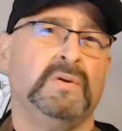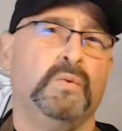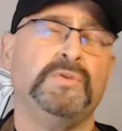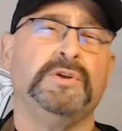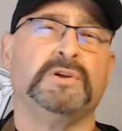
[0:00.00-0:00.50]

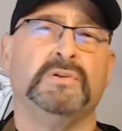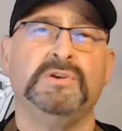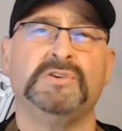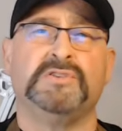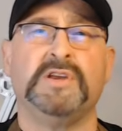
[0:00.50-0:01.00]
With
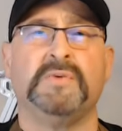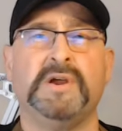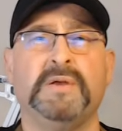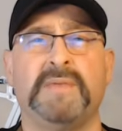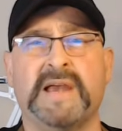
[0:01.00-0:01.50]
included
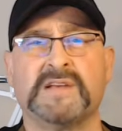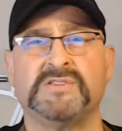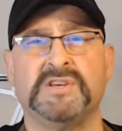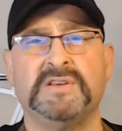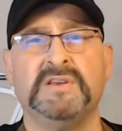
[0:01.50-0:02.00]
10-round
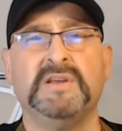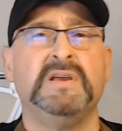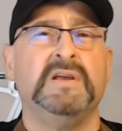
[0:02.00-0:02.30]
magazine,